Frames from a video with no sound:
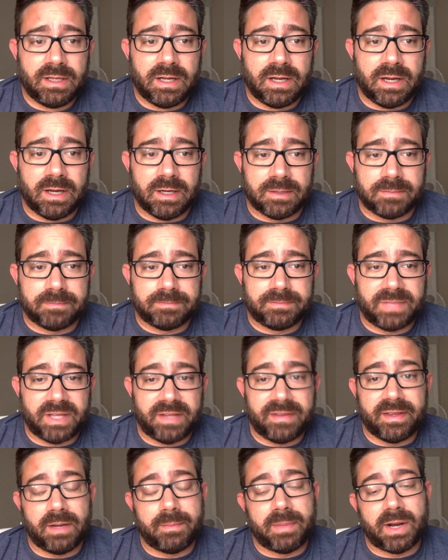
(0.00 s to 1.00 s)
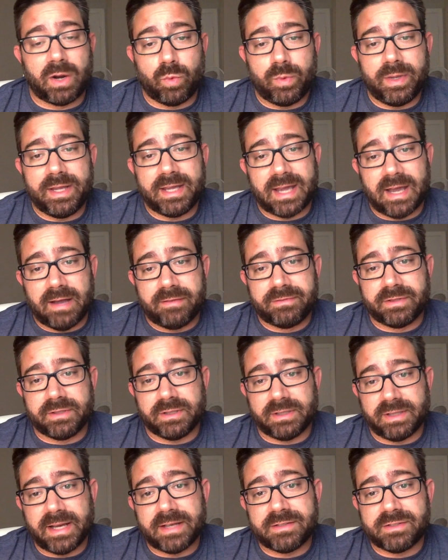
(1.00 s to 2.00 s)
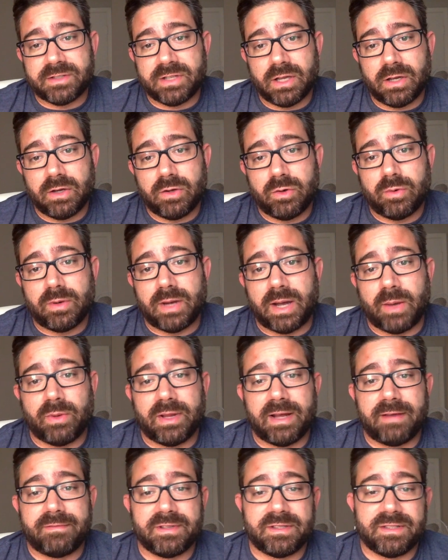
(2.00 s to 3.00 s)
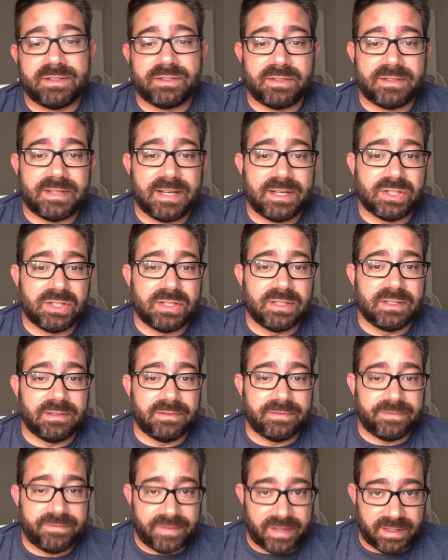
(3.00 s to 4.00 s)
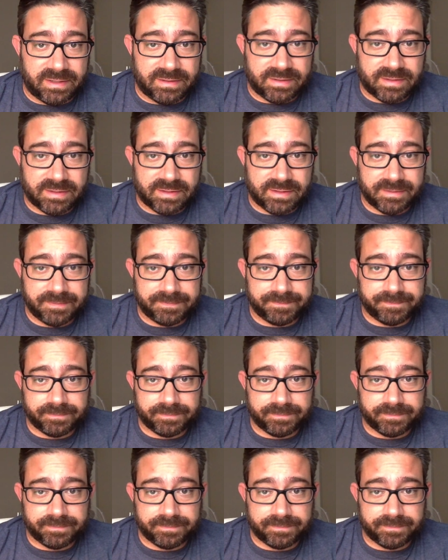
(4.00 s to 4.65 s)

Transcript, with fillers: Um, and then about a week after the Lectio, I will have the dissertation defense